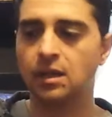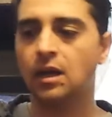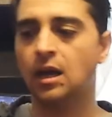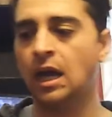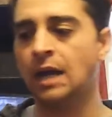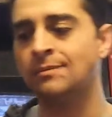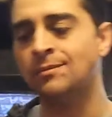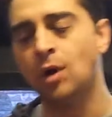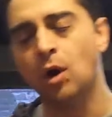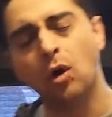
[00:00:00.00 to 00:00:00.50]

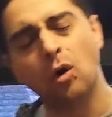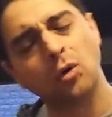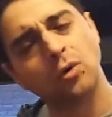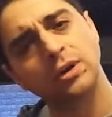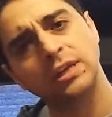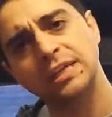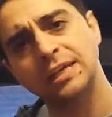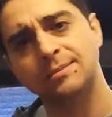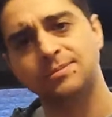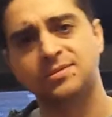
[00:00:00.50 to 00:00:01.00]
I'm
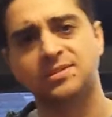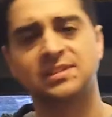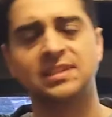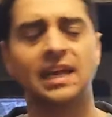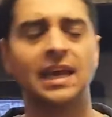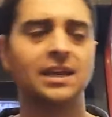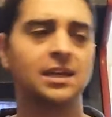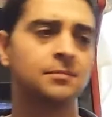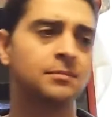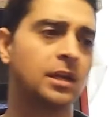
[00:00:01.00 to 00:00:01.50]
already
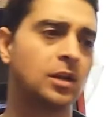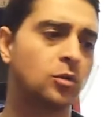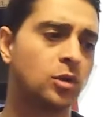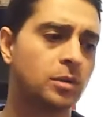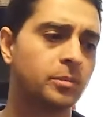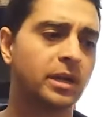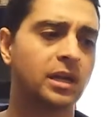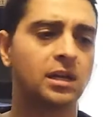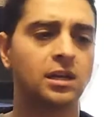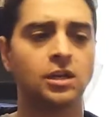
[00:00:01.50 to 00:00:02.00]
upset. I'm like, what
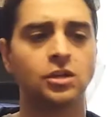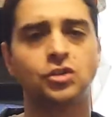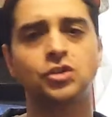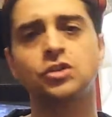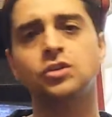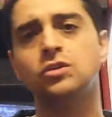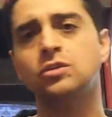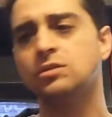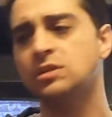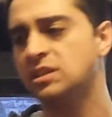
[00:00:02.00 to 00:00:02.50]
am I gonna
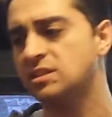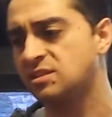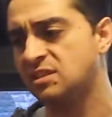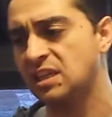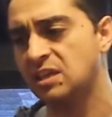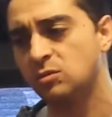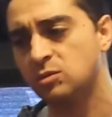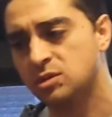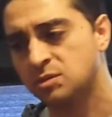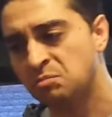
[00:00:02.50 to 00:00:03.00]
do? This
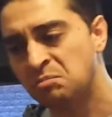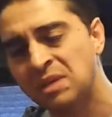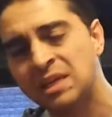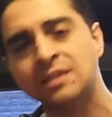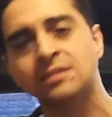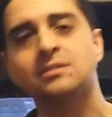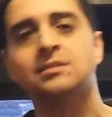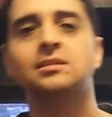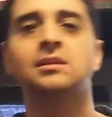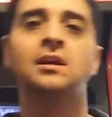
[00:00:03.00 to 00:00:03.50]
thing was
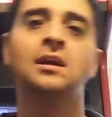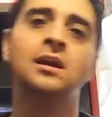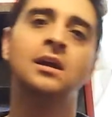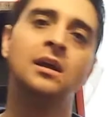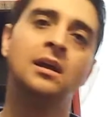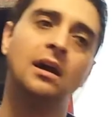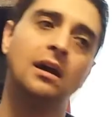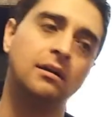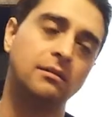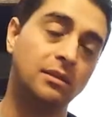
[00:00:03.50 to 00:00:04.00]
mint.
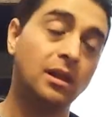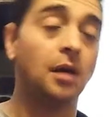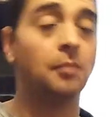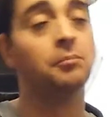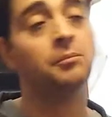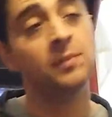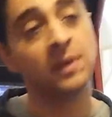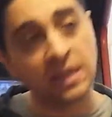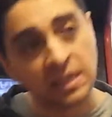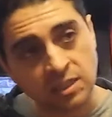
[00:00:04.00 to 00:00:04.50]
Not
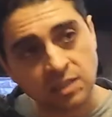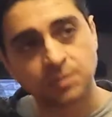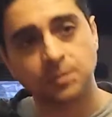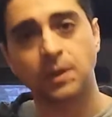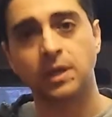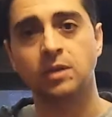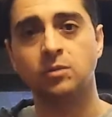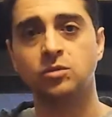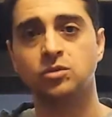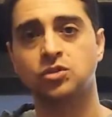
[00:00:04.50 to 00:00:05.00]
mint,
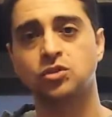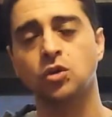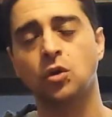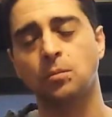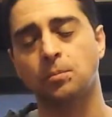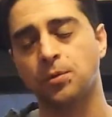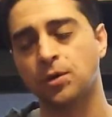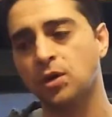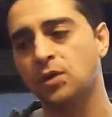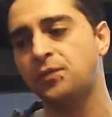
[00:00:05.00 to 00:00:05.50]
but it was so
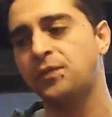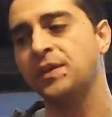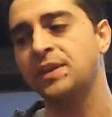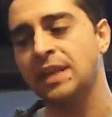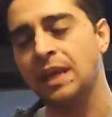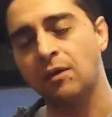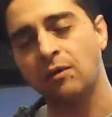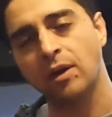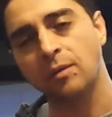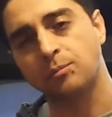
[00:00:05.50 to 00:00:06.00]
perfect.
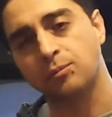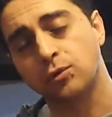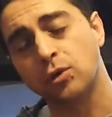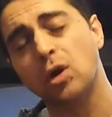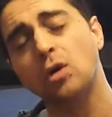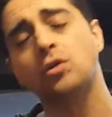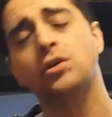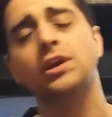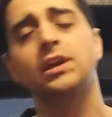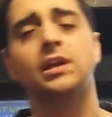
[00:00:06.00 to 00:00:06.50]
Now I
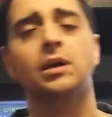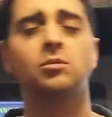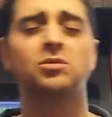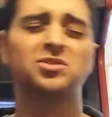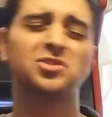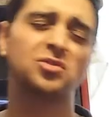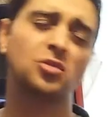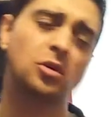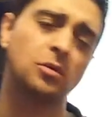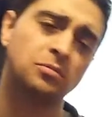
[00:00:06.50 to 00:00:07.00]
broke it. I was
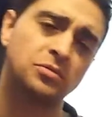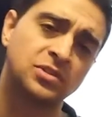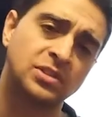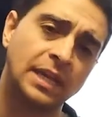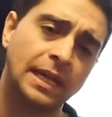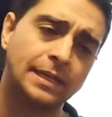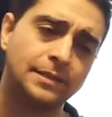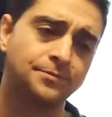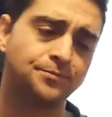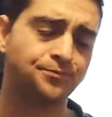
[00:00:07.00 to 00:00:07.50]
so
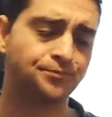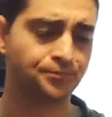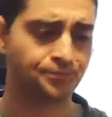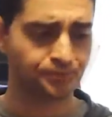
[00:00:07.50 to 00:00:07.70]
upset.